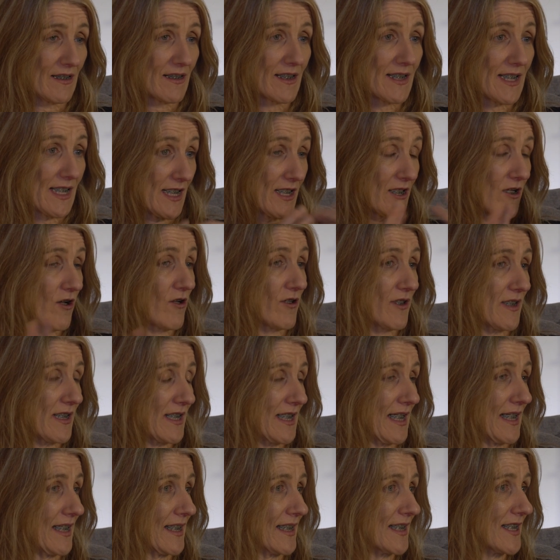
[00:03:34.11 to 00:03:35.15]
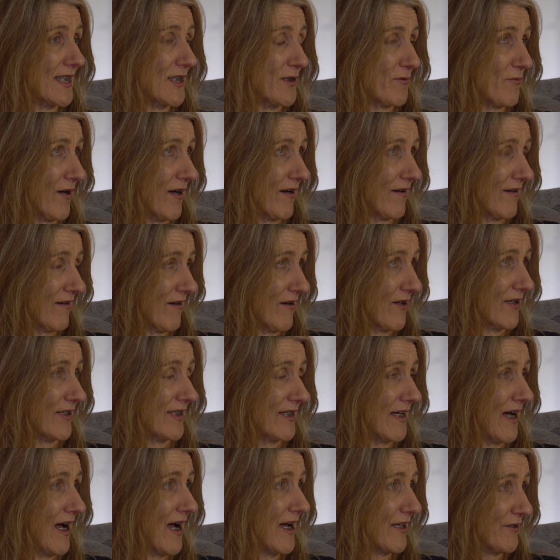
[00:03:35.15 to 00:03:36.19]
This is where
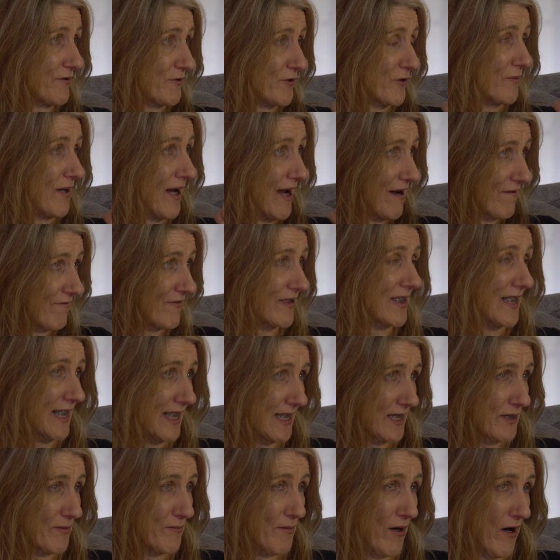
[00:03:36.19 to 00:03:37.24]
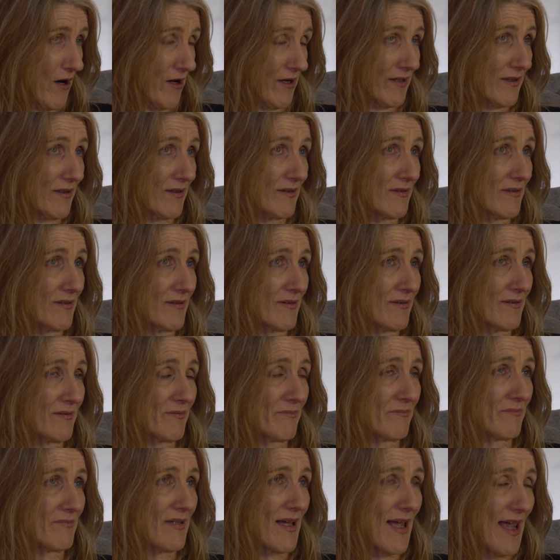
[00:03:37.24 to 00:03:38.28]
I threw everything into Mark.
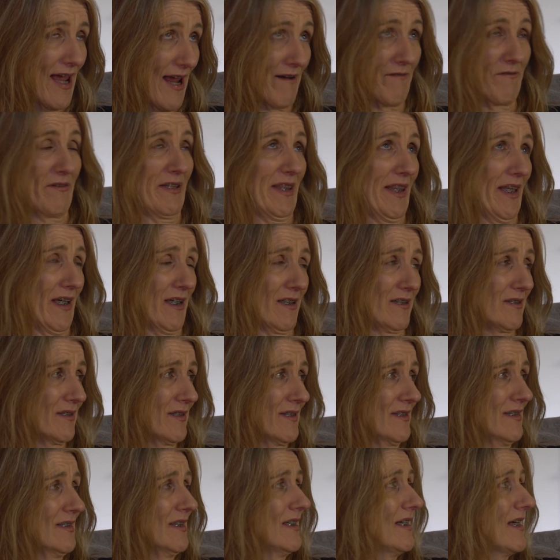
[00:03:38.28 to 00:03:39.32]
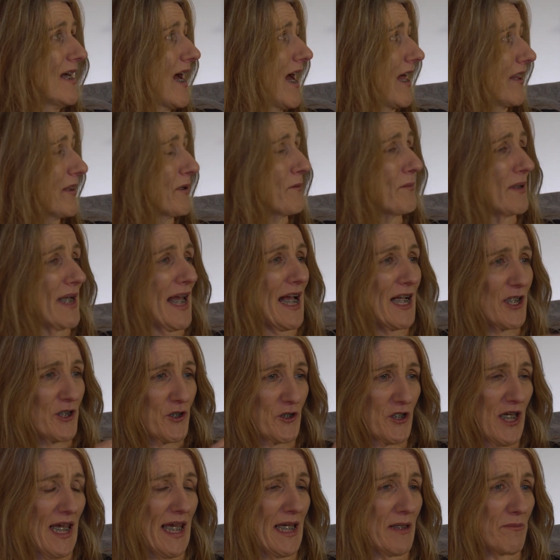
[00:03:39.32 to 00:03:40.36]
Everything. And then when I had
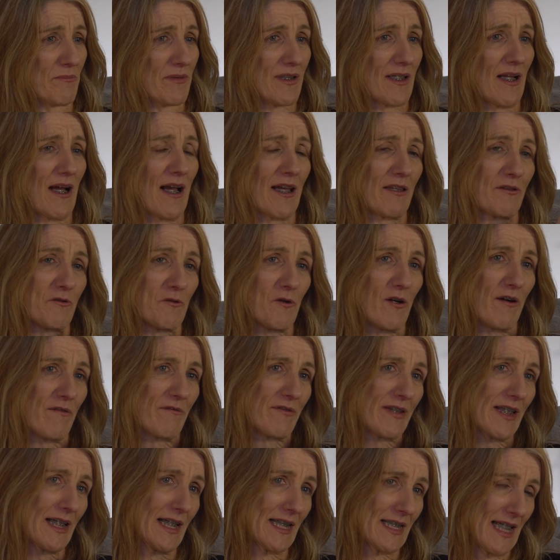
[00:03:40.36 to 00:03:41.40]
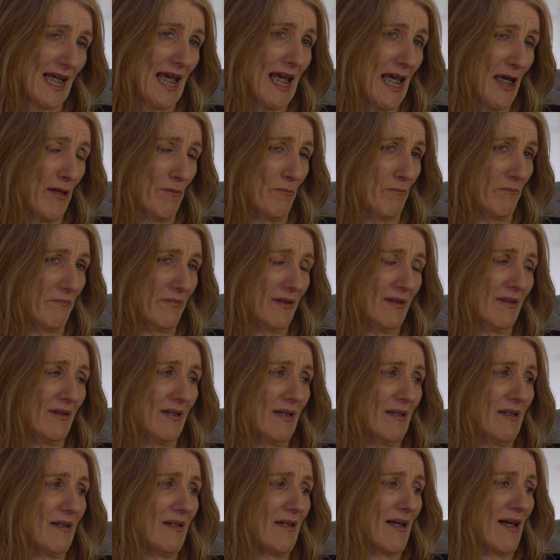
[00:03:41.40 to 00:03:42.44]
James, I threw everything into him.
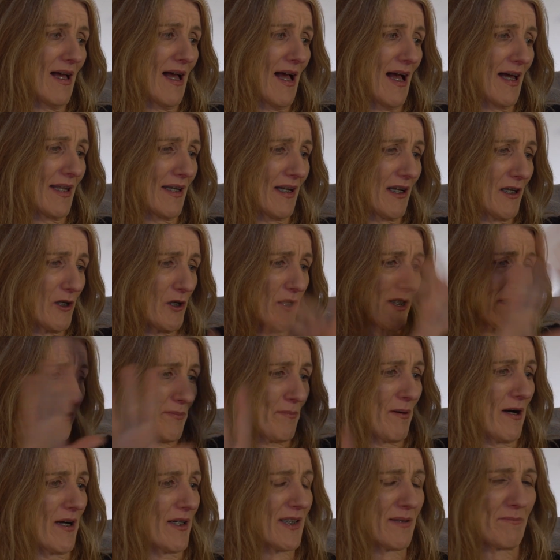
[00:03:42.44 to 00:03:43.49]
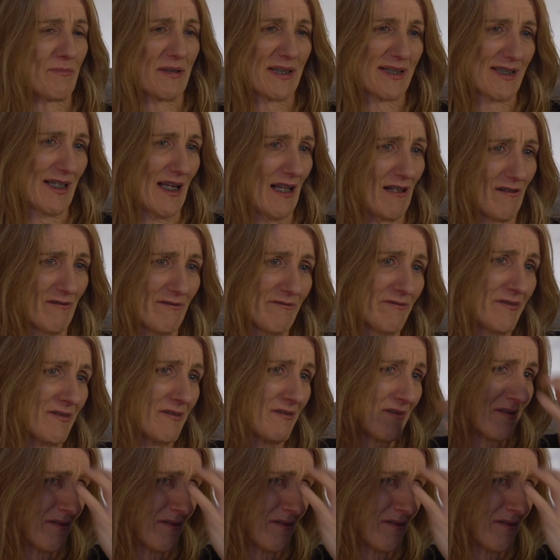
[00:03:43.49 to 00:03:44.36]
And I lost part of myself.